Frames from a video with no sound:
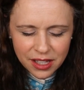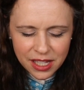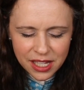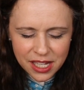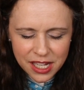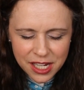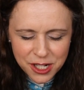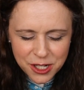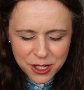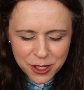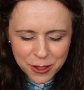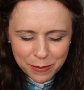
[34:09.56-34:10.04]

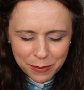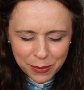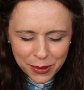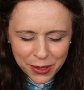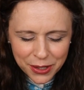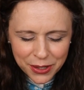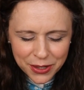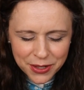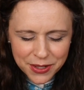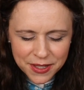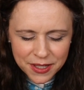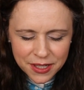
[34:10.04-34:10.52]
Each
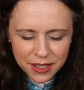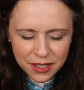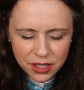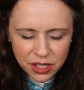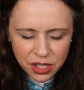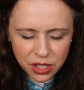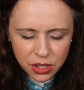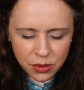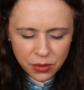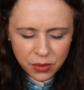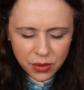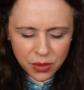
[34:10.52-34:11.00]
person
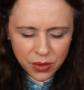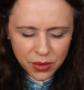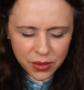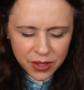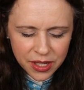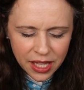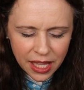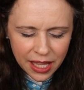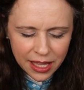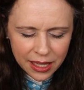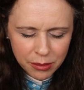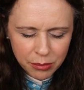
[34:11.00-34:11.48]
you
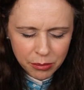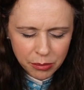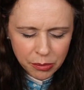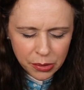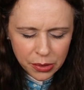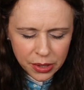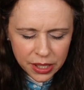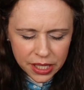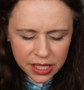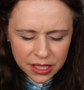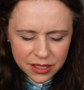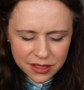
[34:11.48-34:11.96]
create
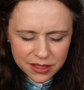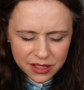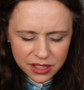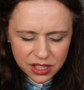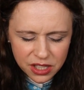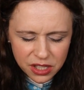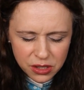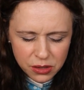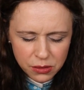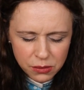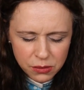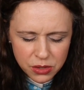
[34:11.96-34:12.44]
brings
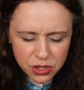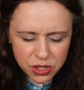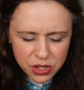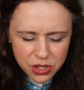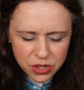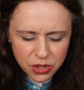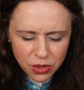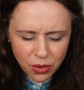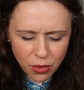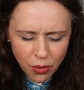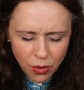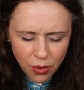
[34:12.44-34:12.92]
you
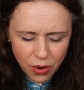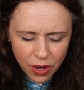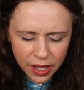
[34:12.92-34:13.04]
joy.